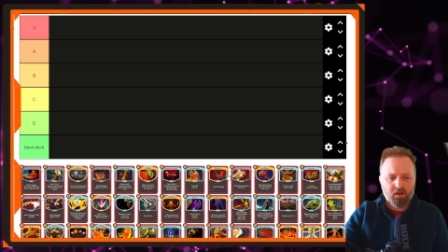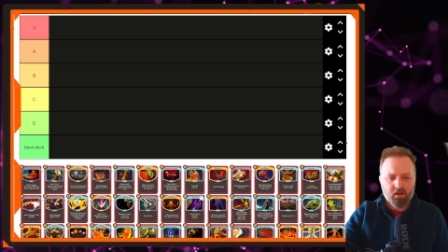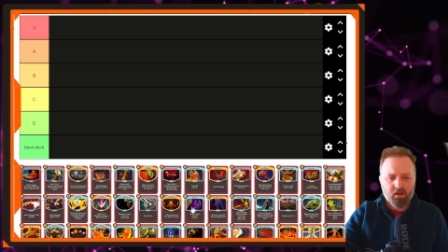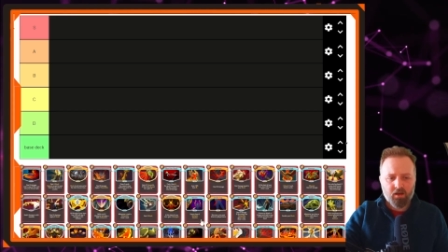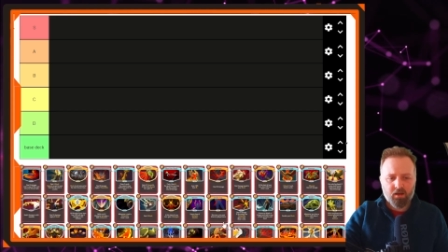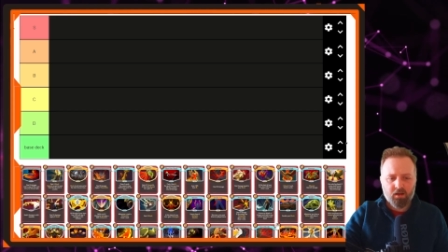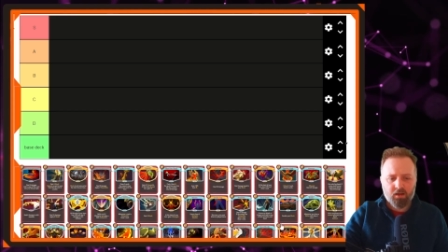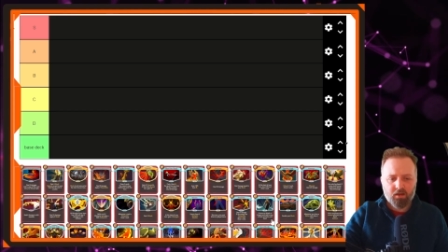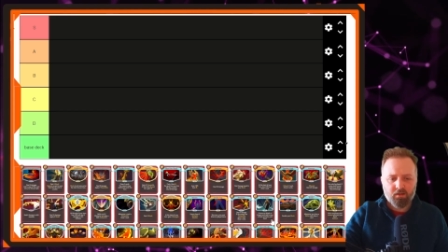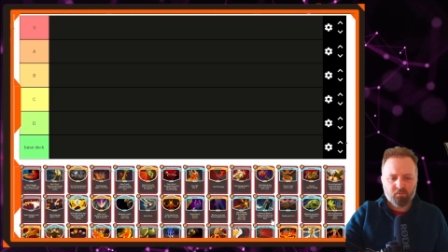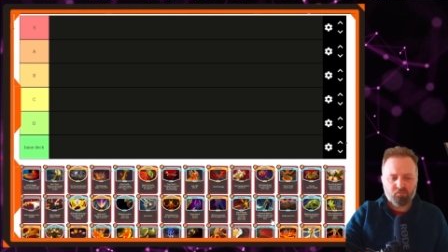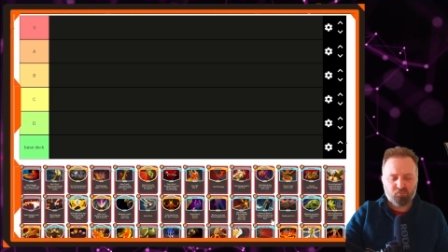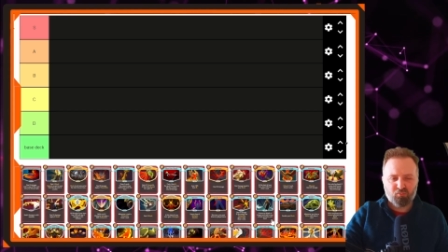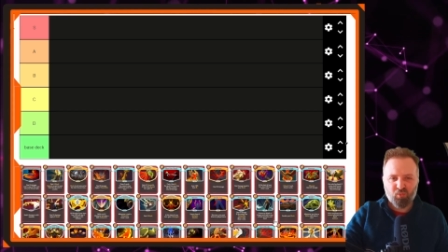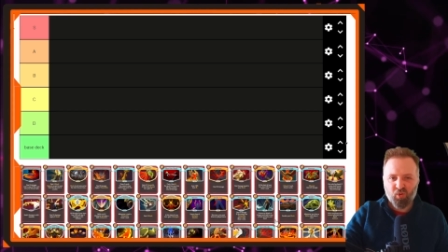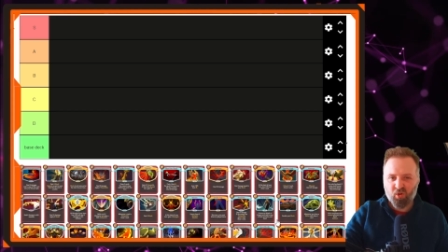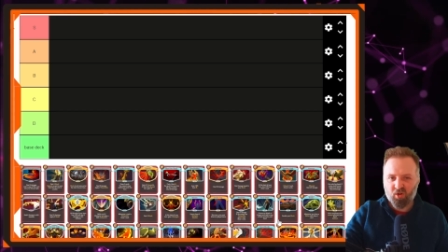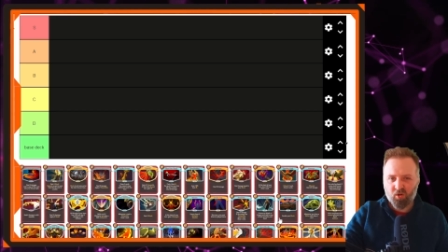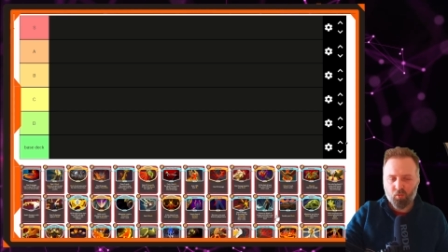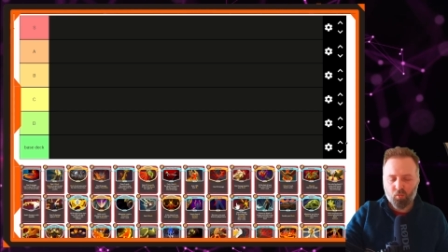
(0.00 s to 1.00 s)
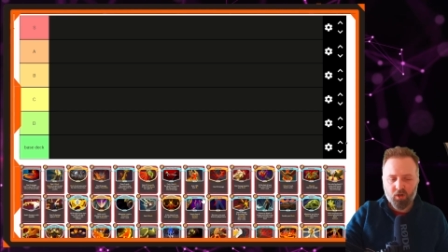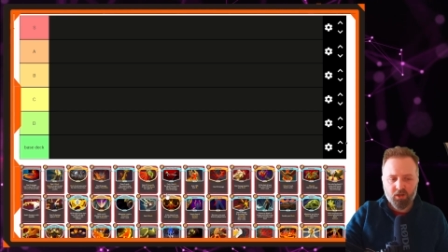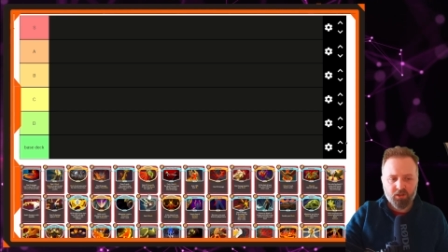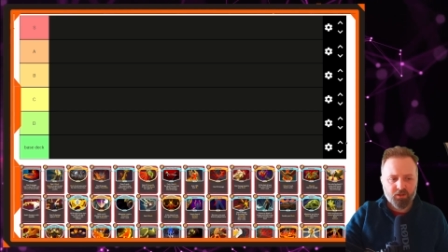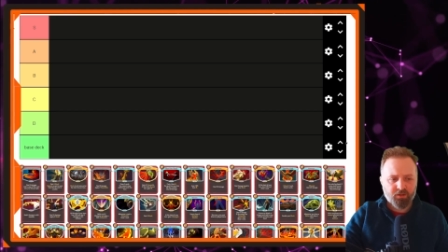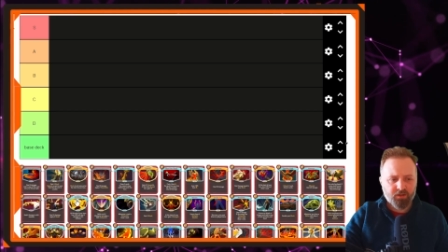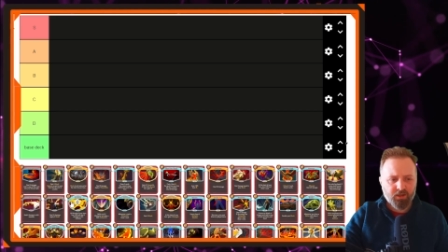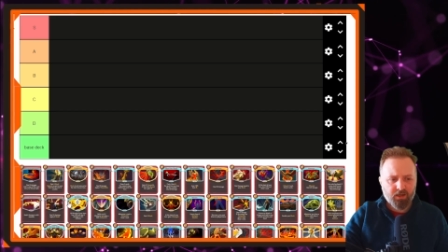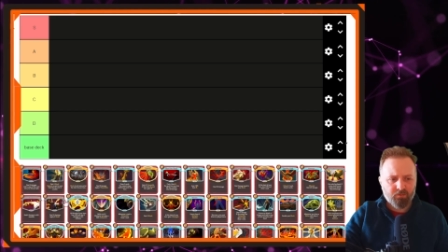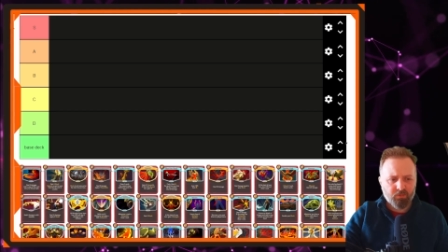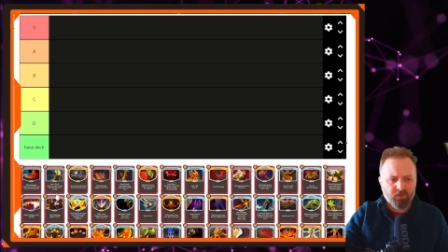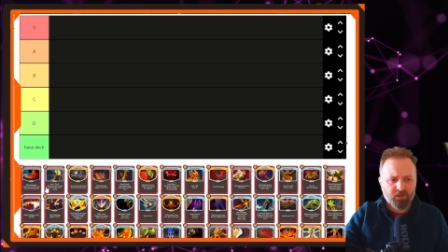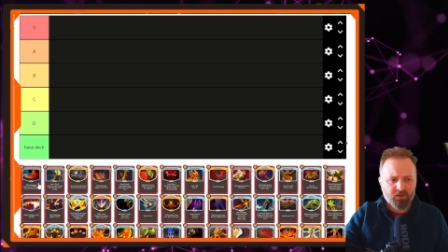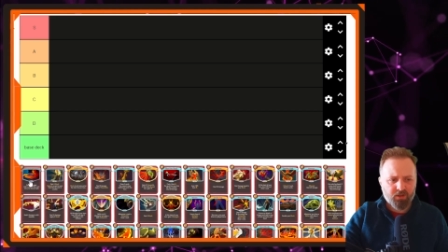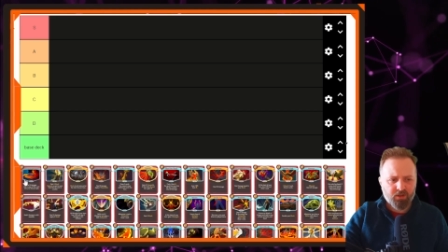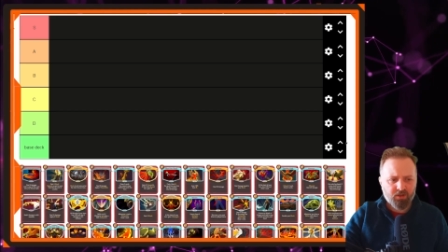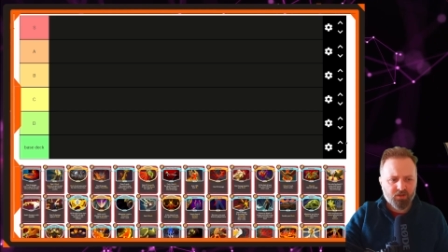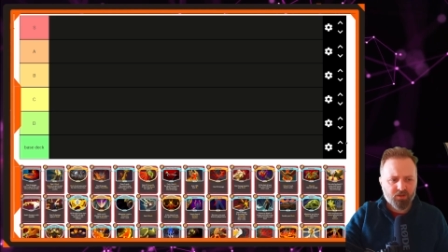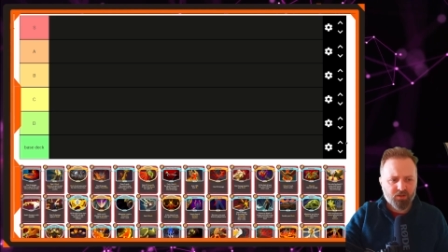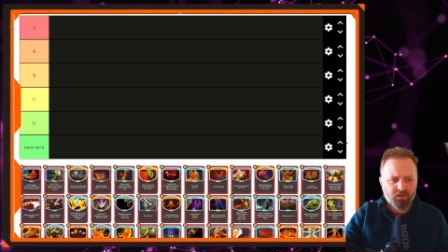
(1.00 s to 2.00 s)
And not going to waste your time, let's
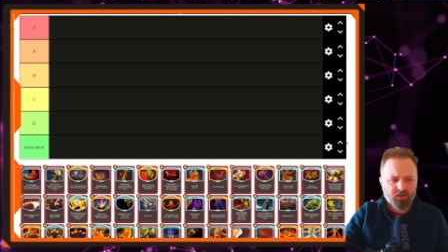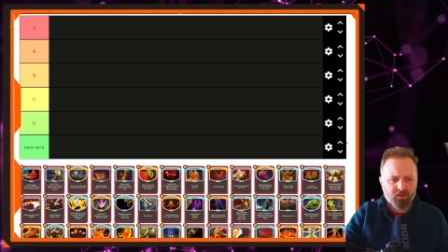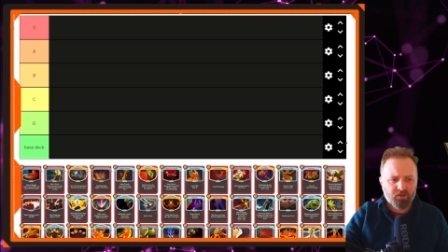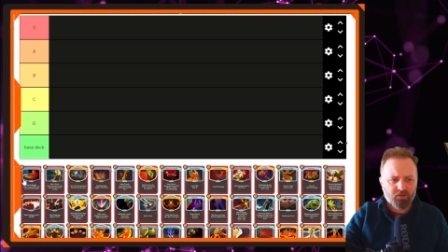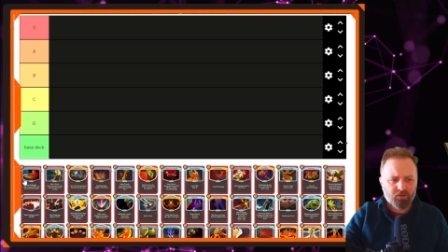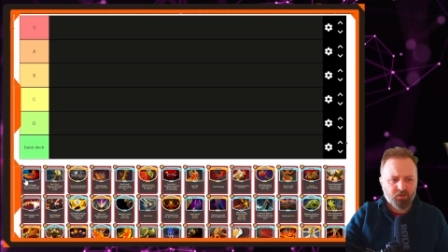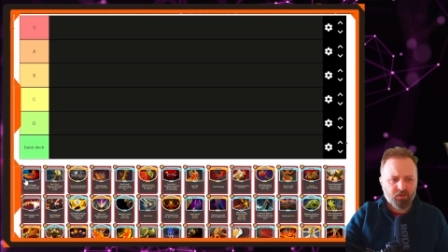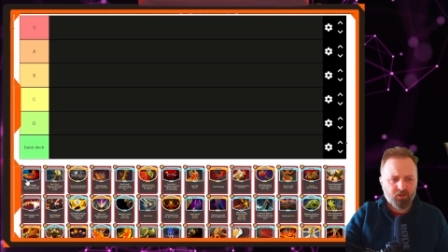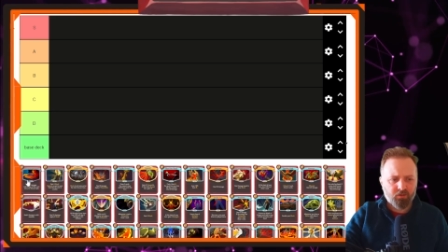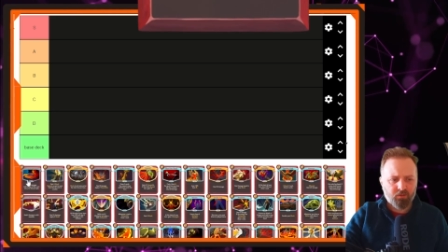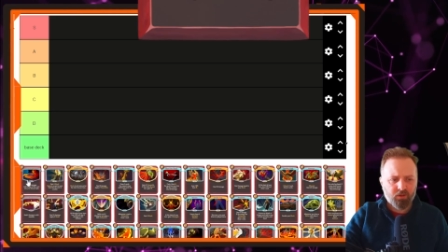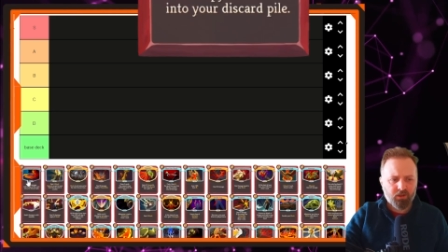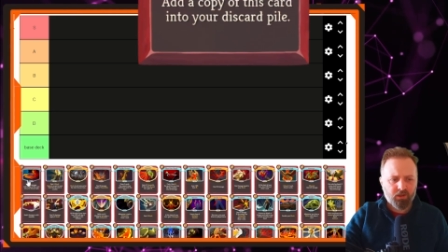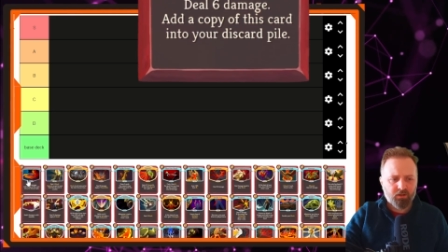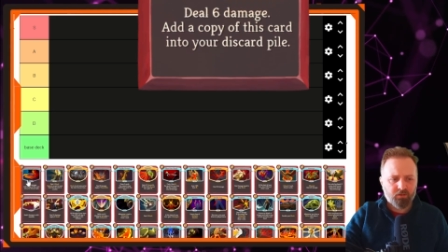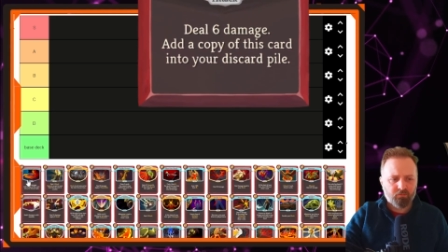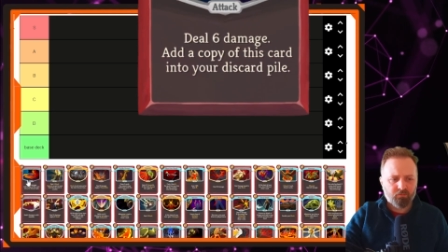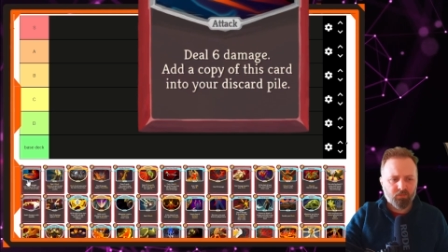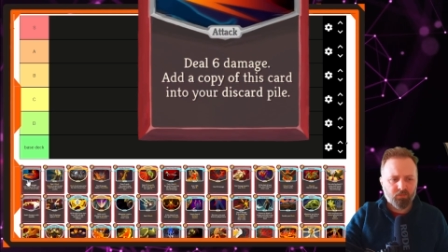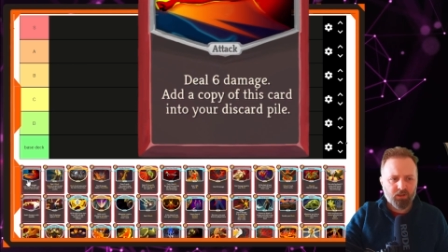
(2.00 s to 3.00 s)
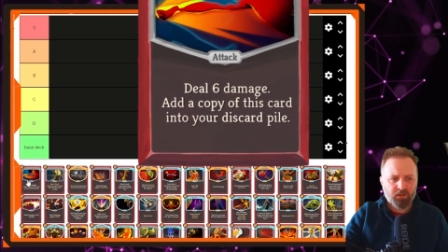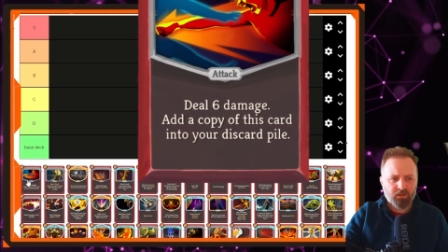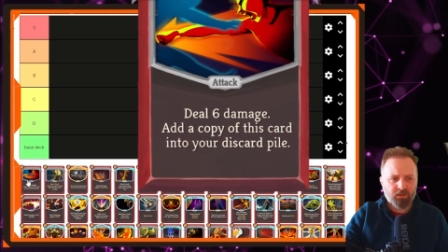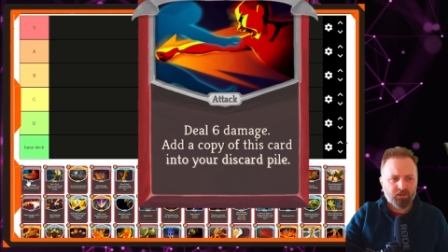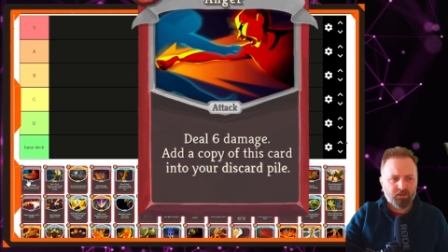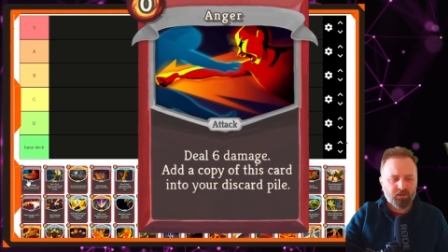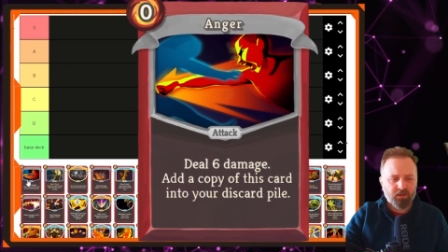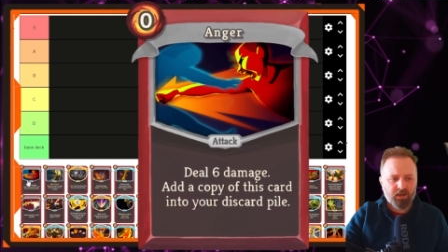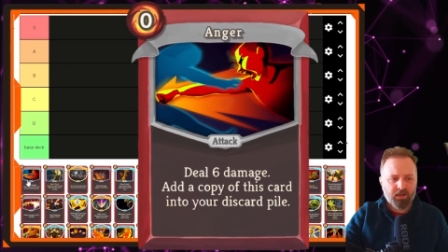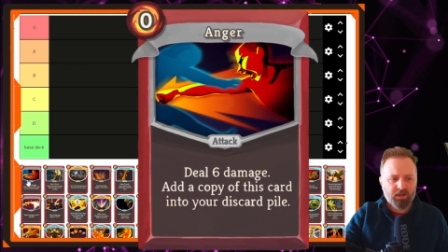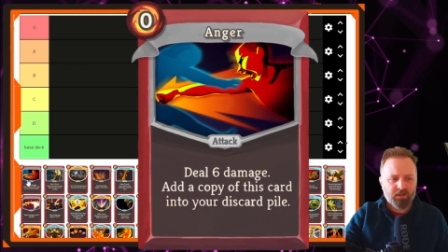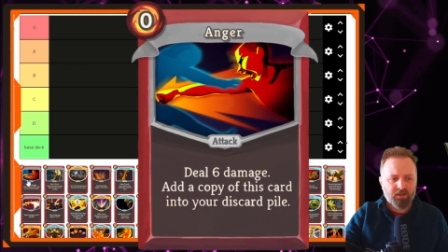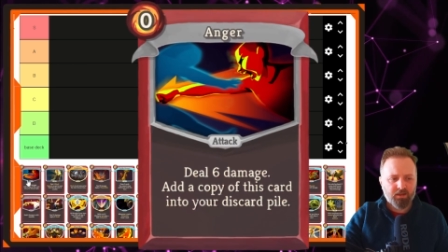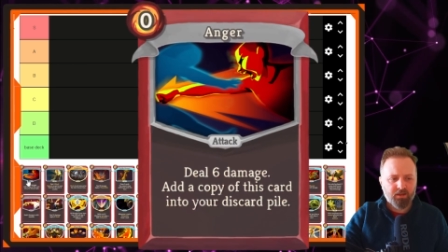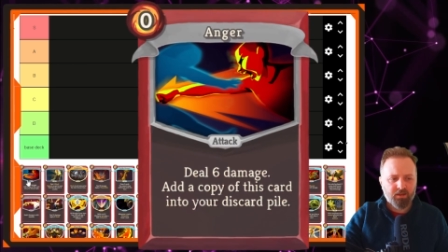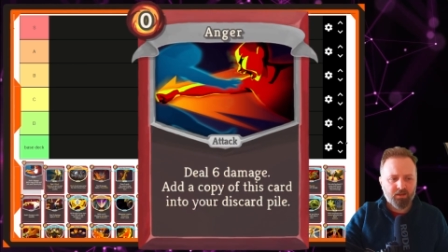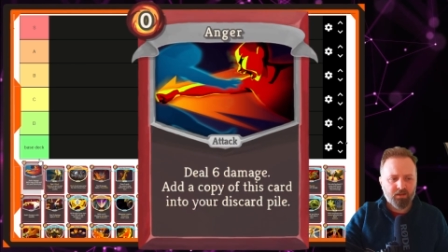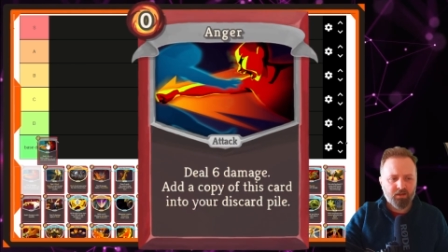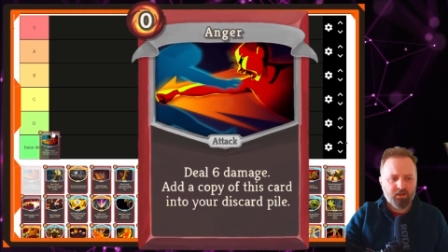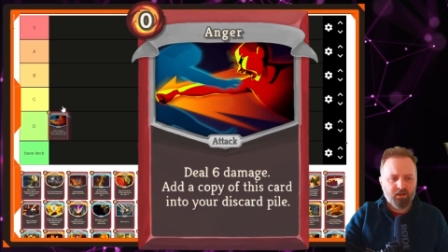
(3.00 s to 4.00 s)
get started straight away.
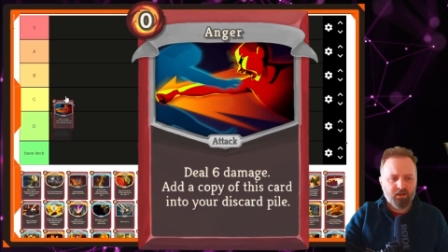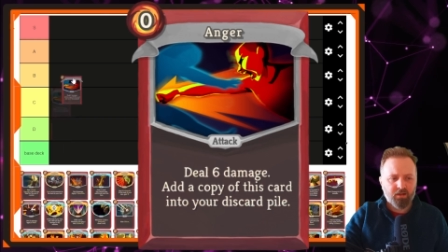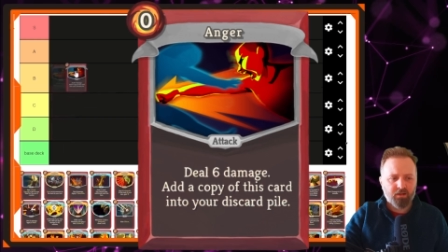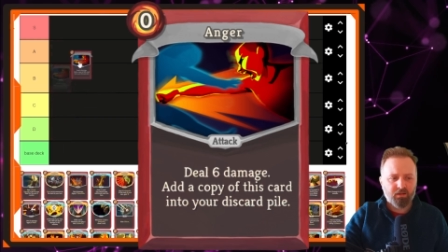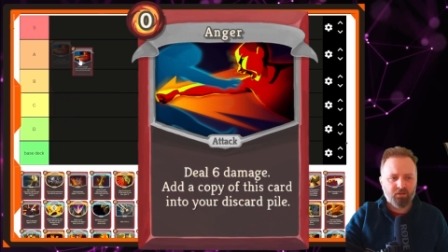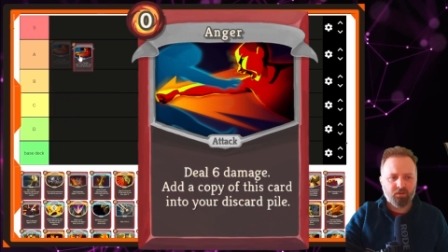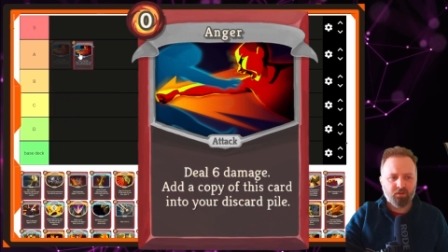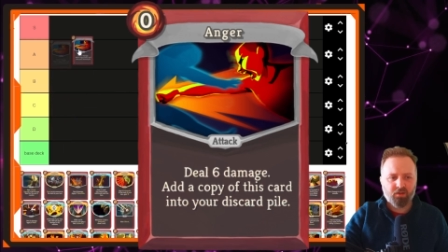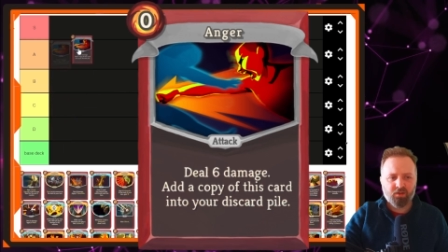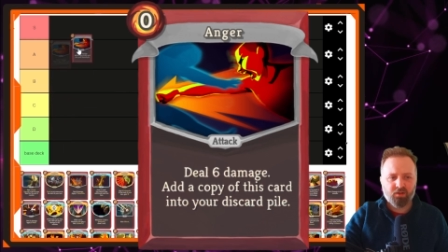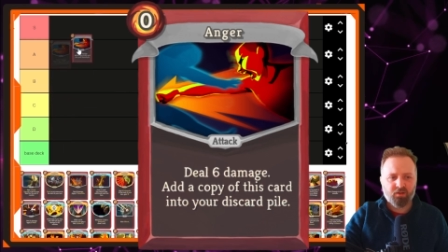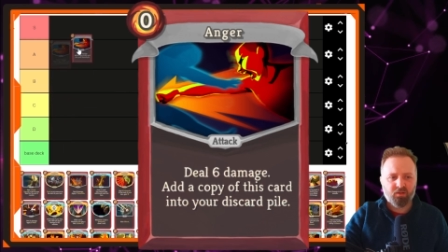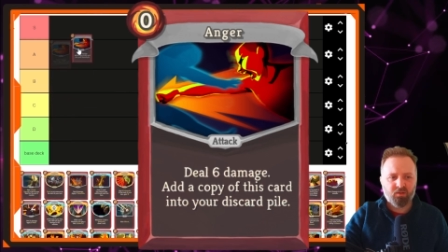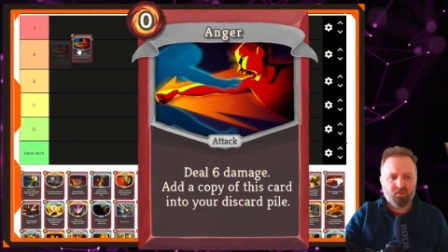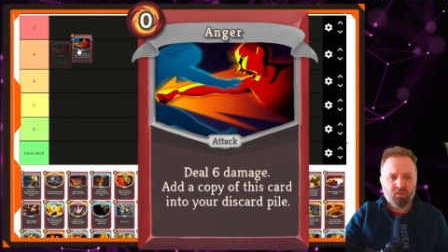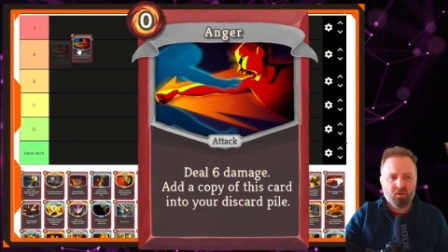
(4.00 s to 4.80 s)
Anger is,